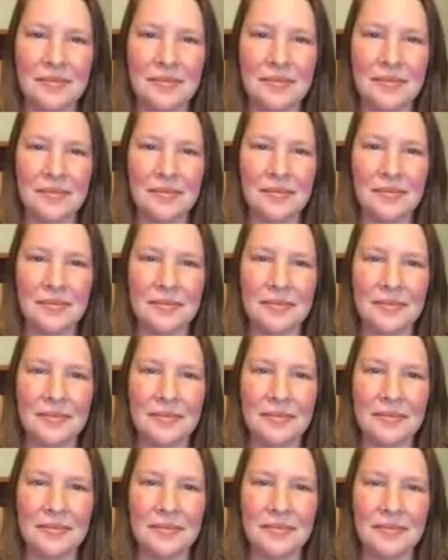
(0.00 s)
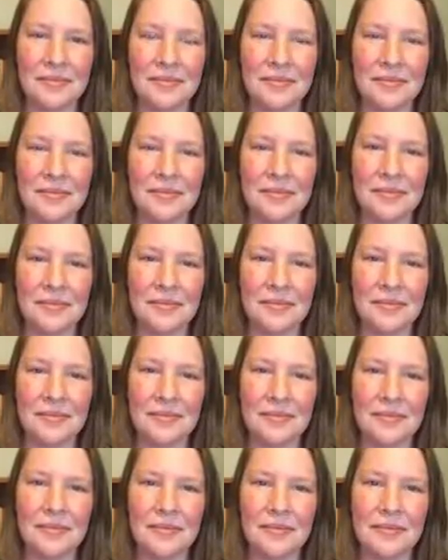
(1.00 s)

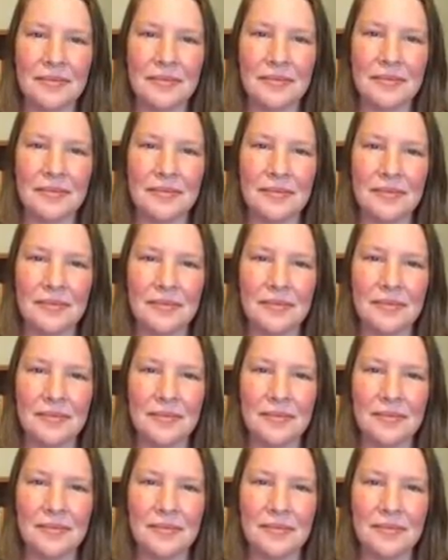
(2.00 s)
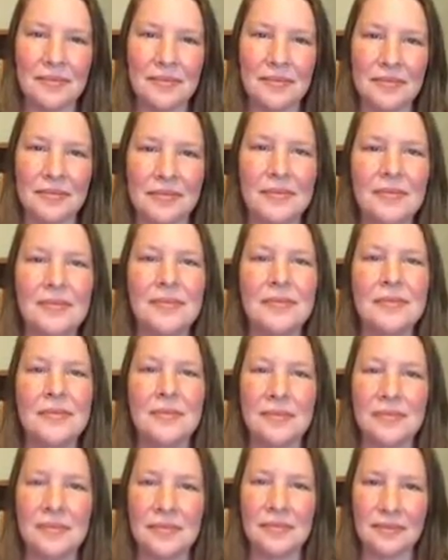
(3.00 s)

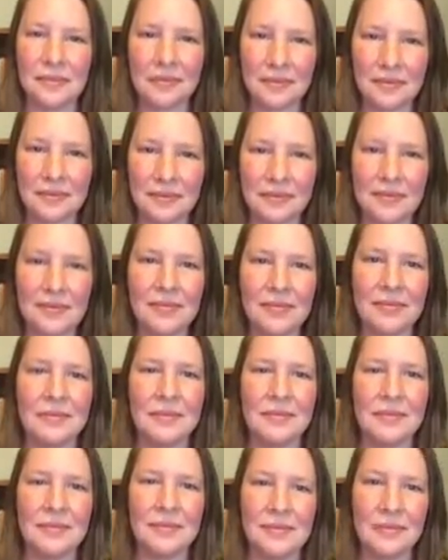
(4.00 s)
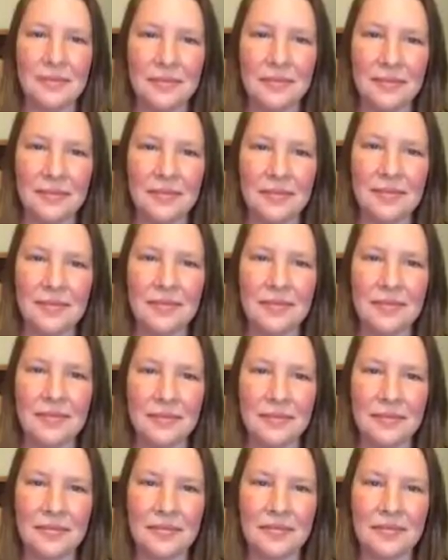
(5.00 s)

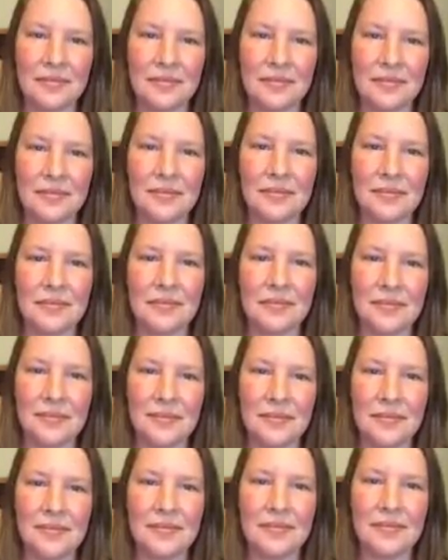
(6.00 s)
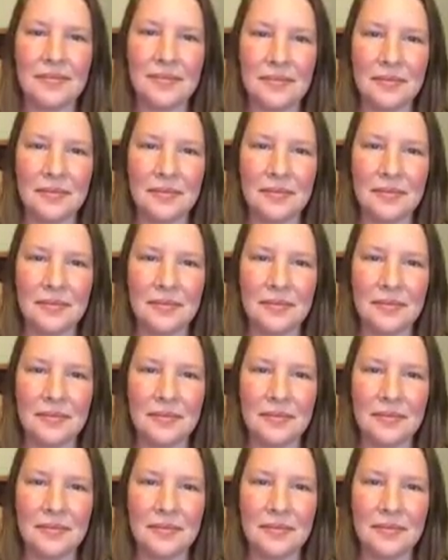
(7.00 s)
(not speaking)